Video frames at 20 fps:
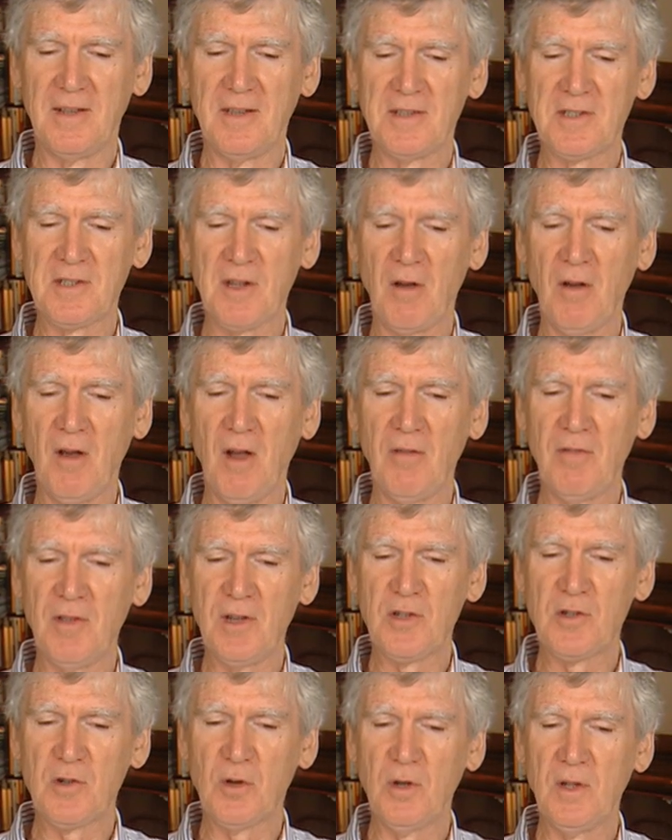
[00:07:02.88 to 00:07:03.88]
So I've
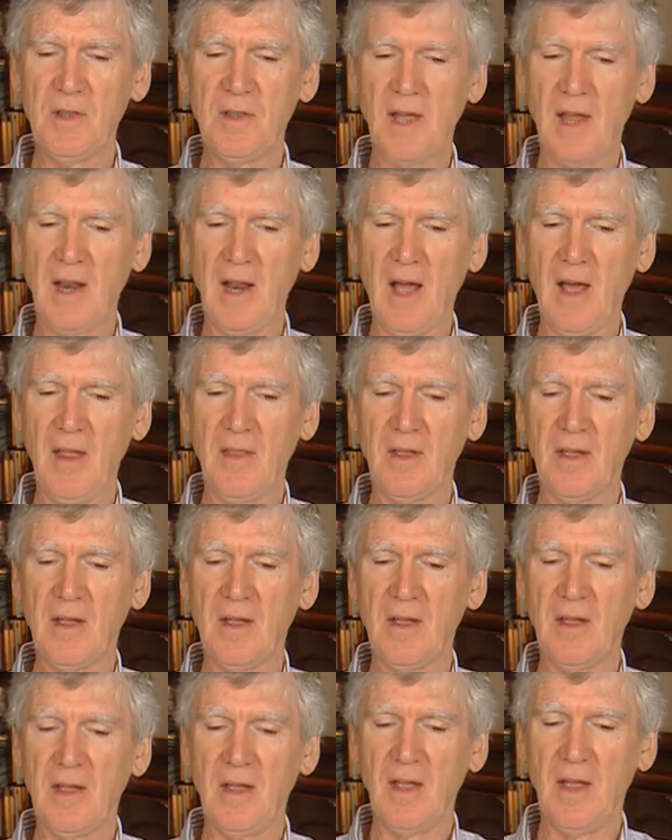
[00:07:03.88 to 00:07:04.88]
enjoyed that
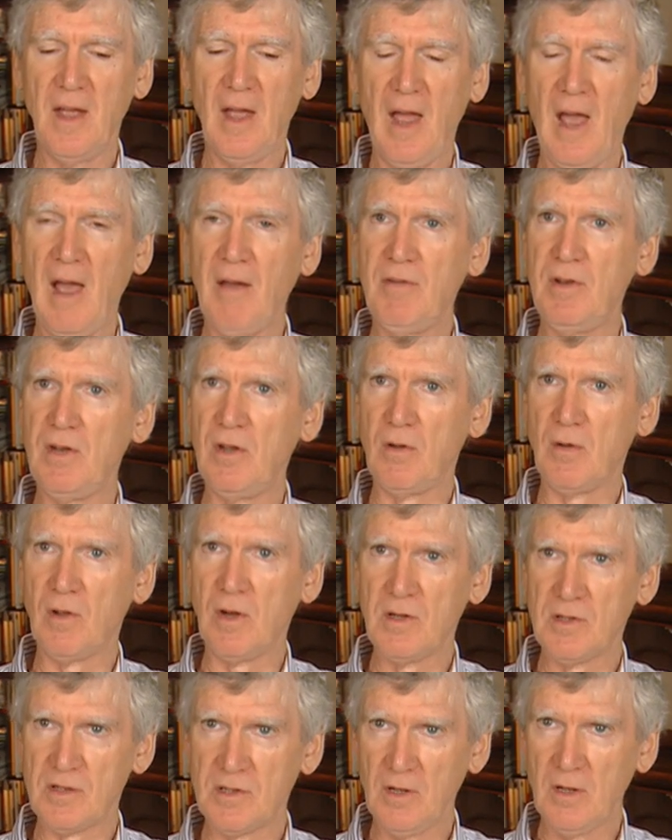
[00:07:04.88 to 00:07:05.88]
other avenue,
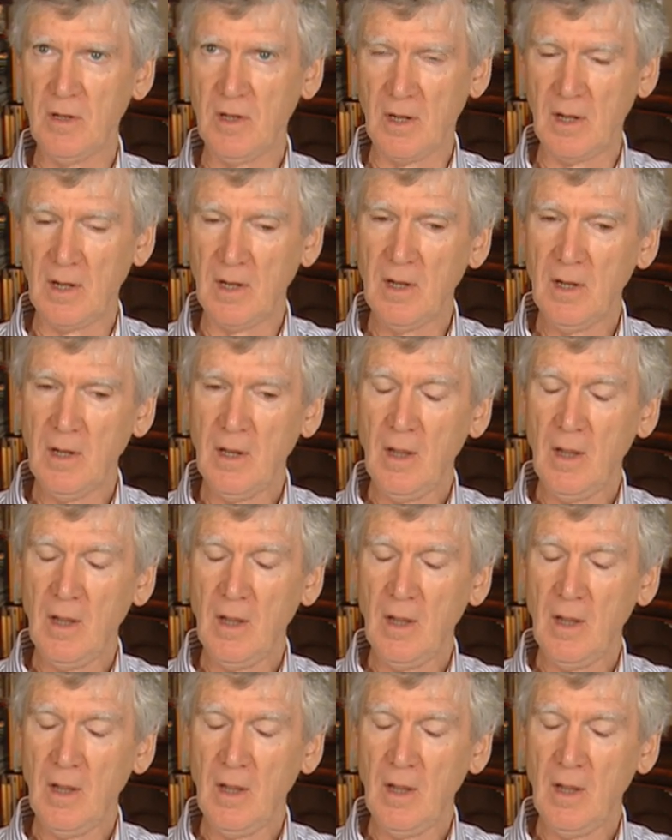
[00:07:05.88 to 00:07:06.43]
and certainly